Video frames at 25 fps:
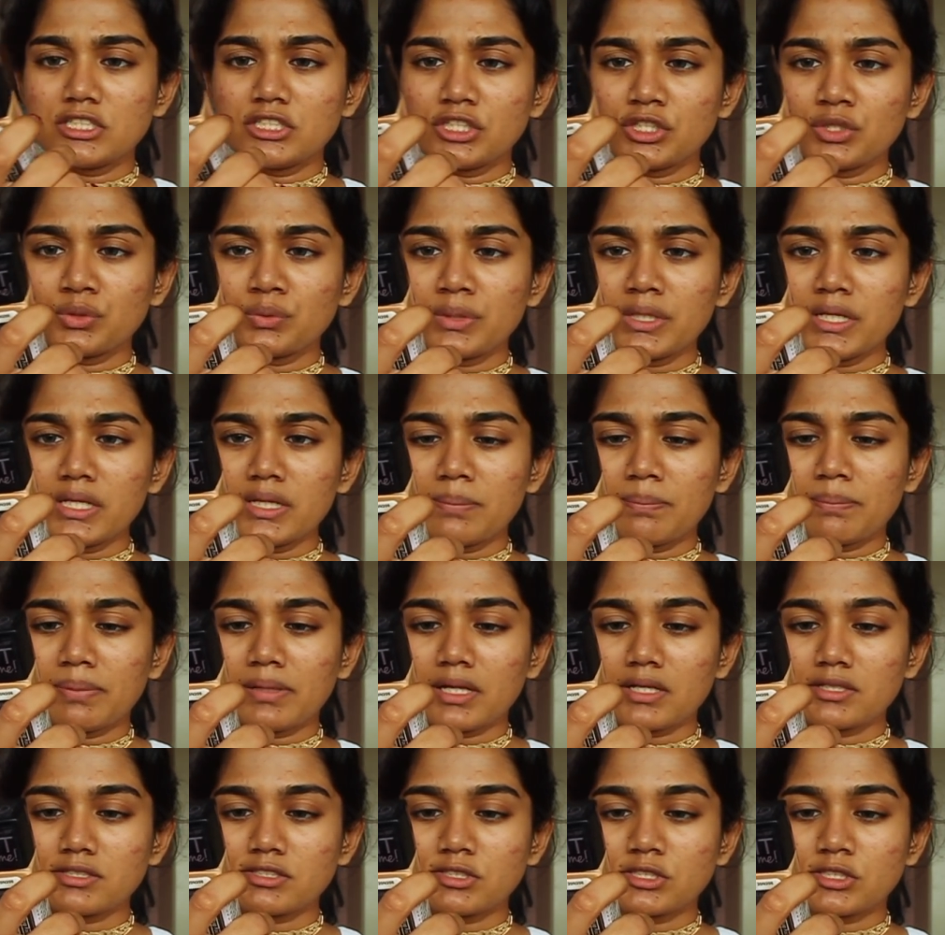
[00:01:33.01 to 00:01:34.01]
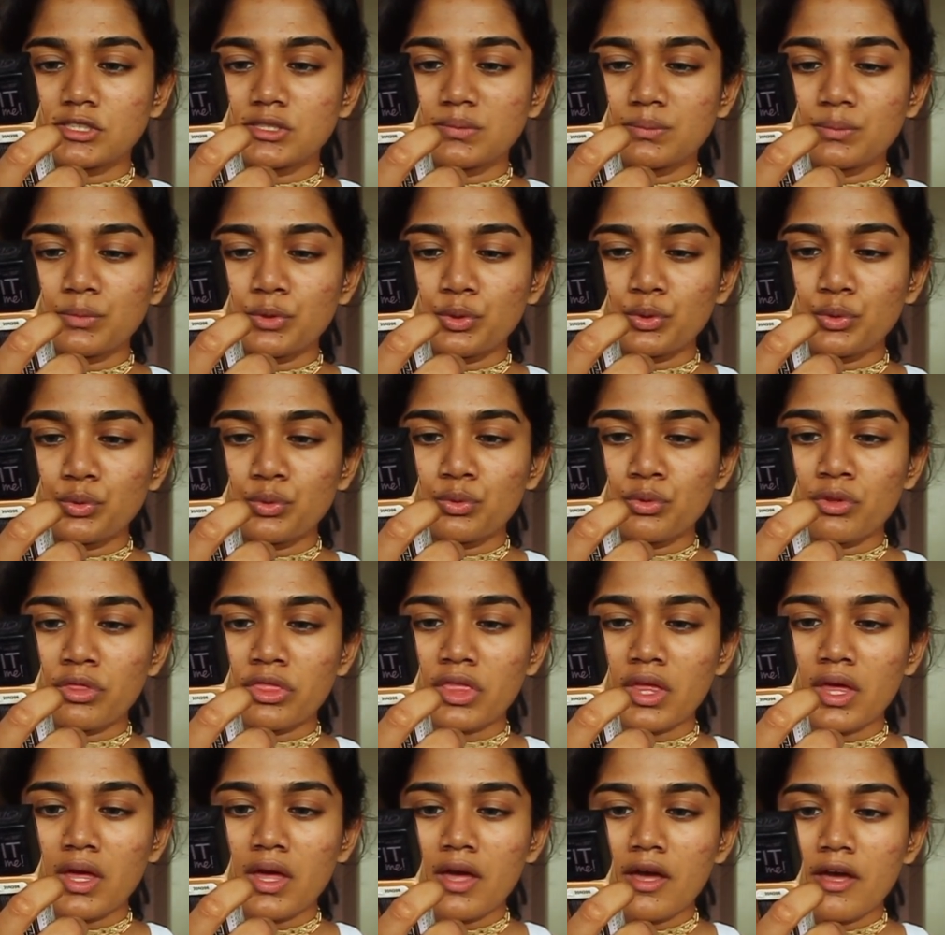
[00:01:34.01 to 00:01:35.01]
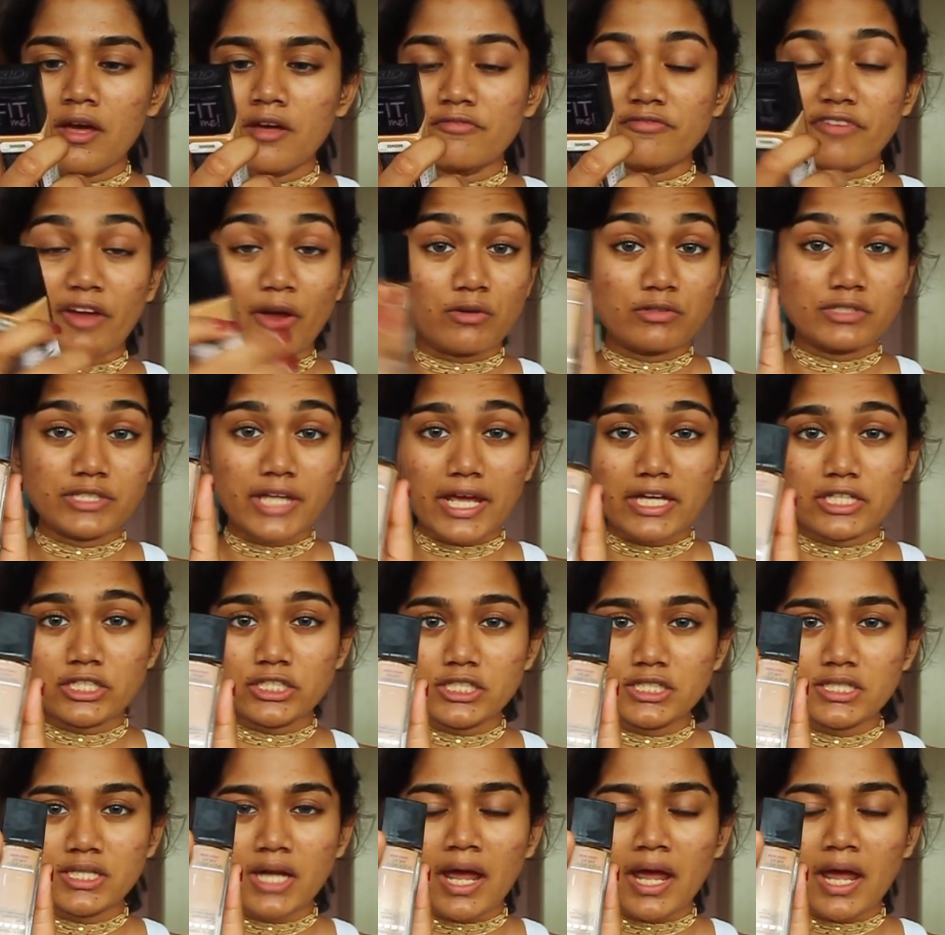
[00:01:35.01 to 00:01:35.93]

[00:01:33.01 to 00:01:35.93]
Dewy+Smooth foundation.